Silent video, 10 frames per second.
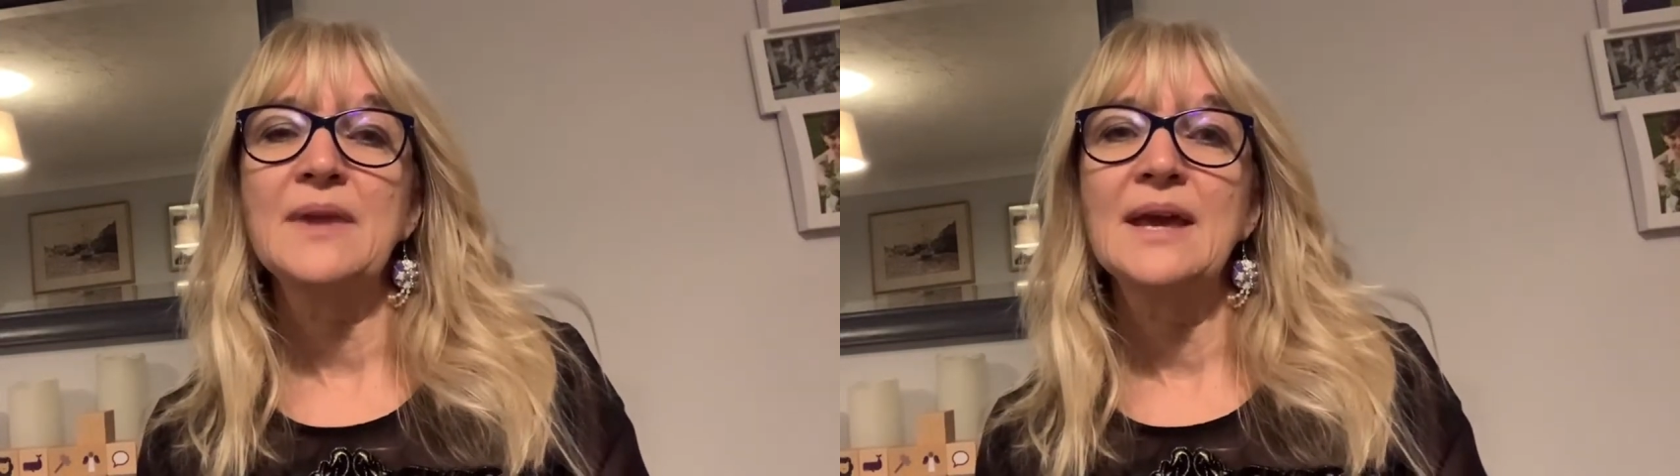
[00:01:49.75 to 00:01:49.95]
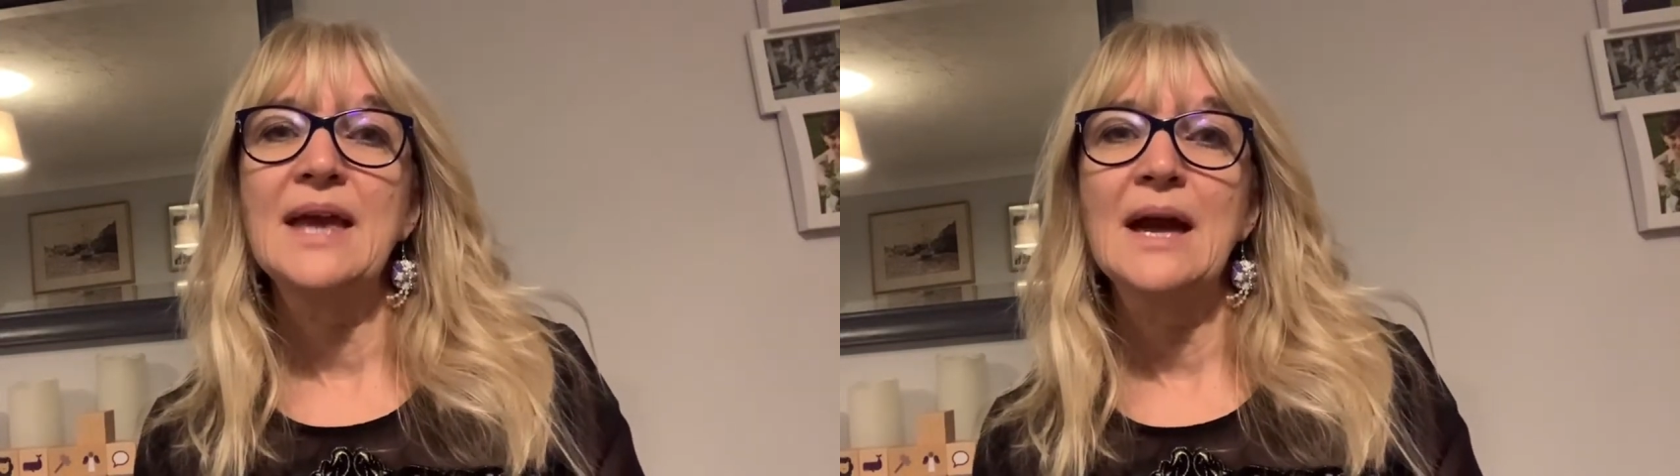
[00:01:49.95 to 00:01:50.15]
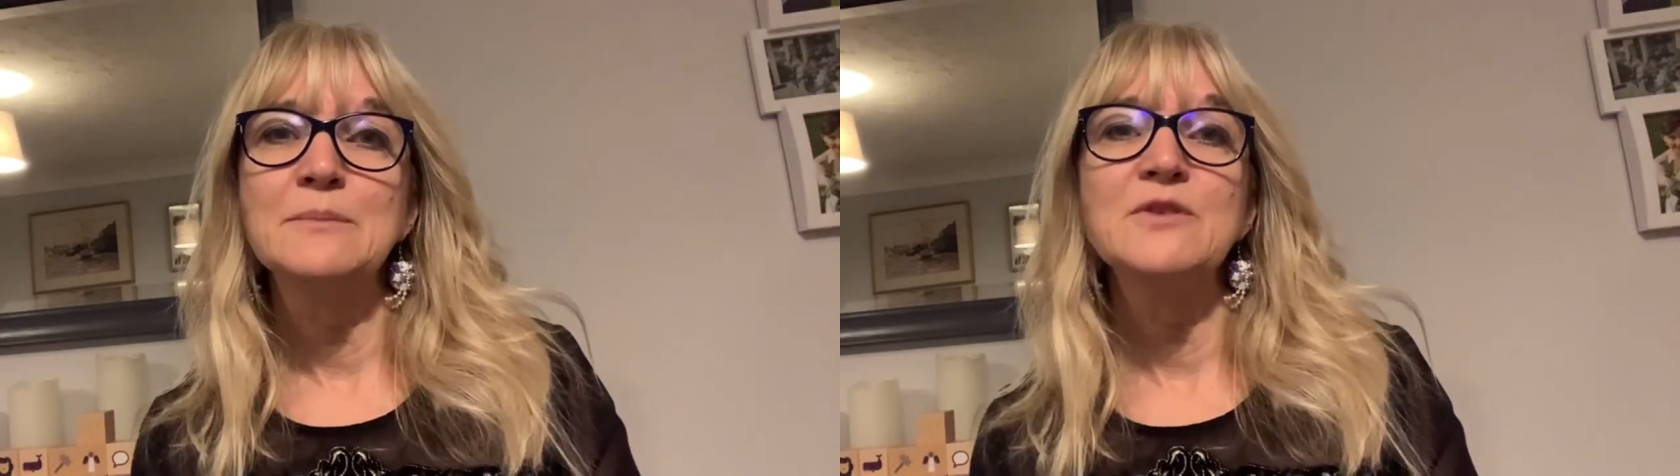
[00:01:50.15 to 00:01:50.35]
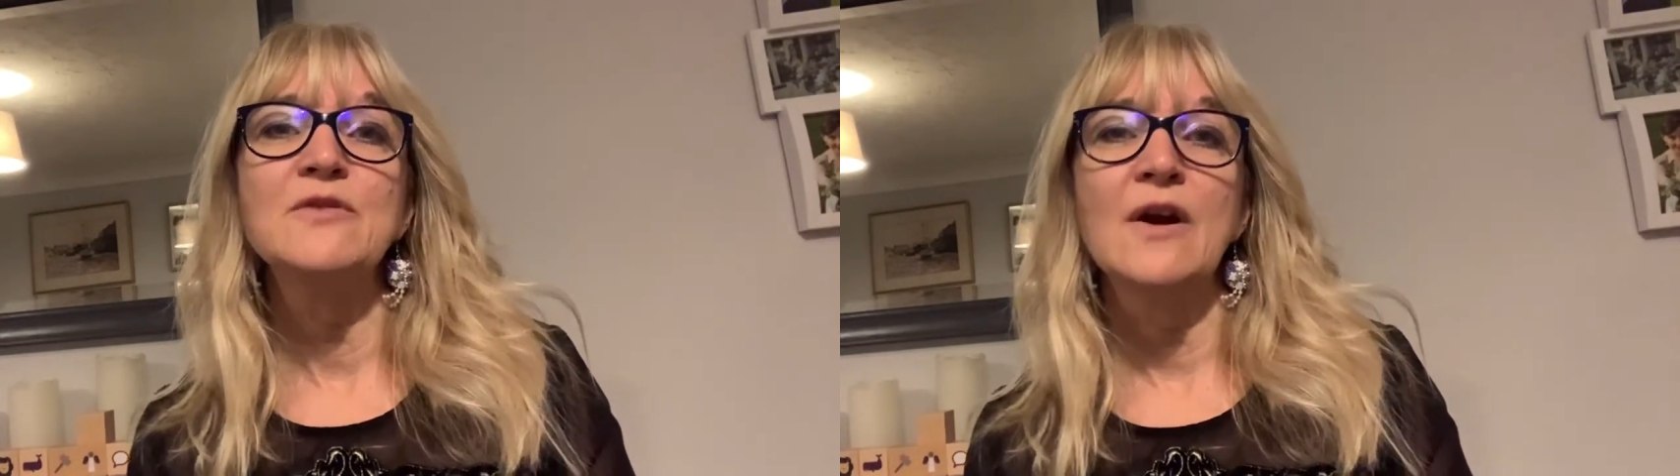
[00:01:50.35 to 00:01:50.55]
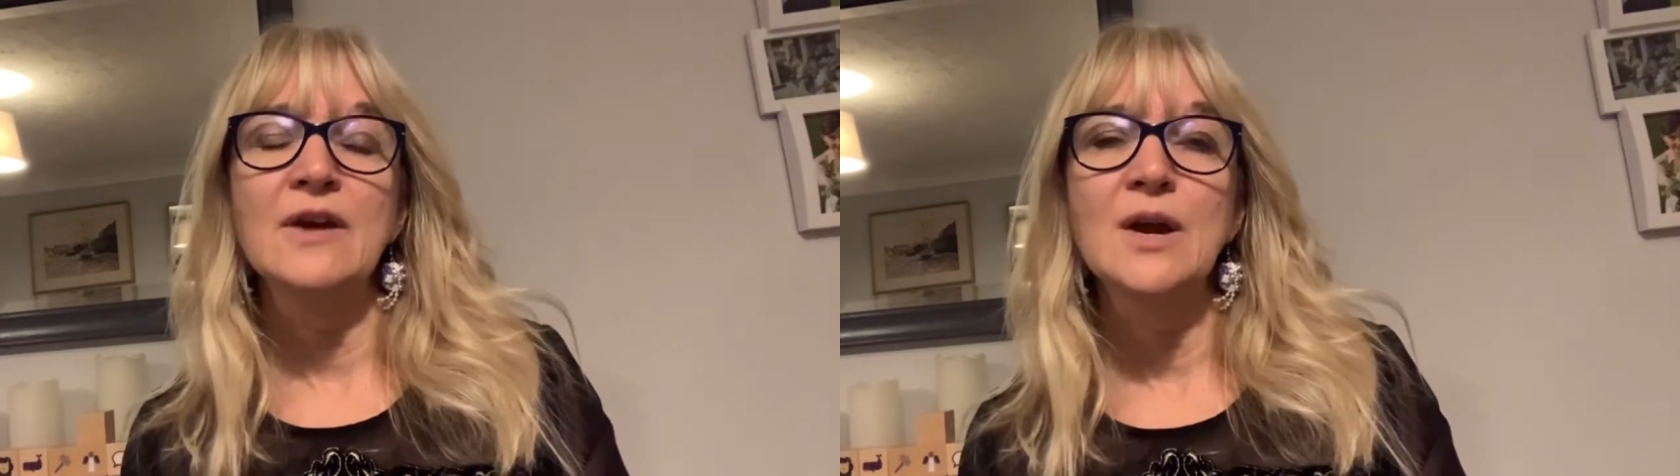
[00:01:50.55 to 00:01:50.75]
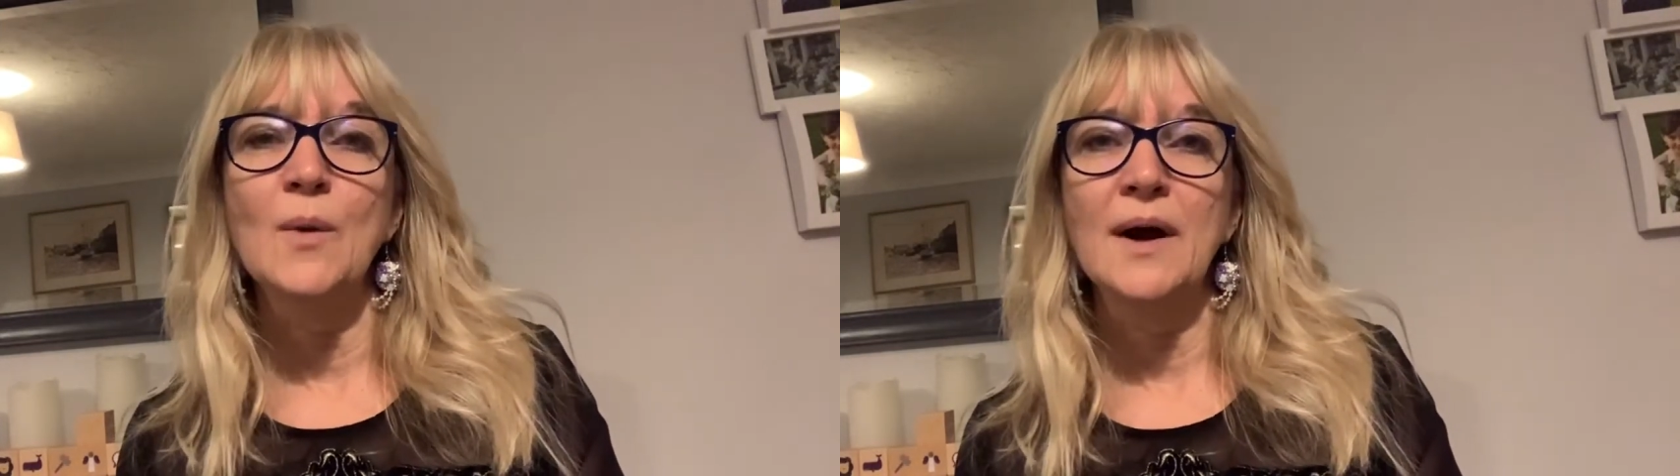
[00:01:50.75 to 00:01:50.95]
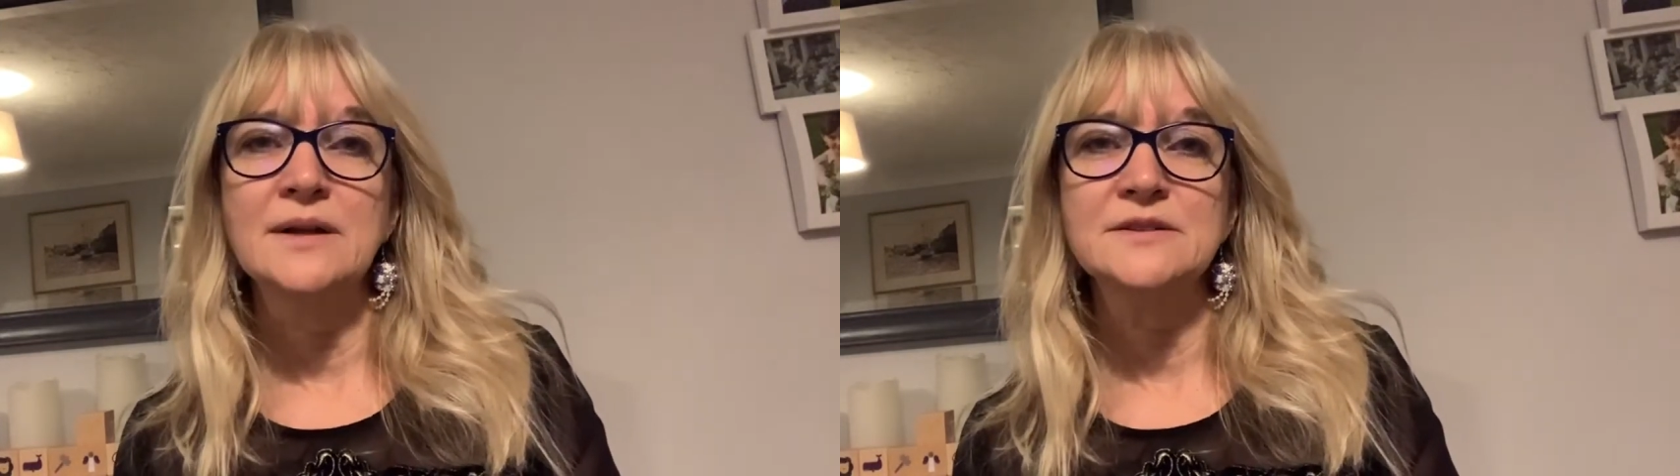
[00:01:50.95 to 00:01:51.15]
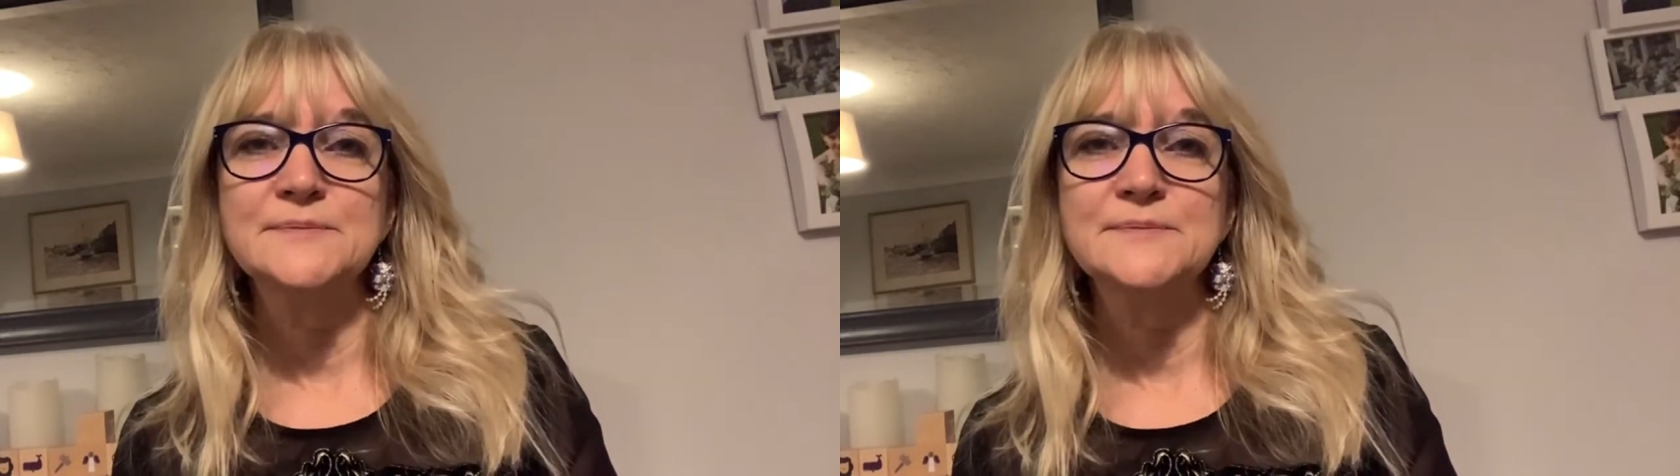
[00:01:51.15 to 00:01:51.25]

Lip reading: kept very quiet.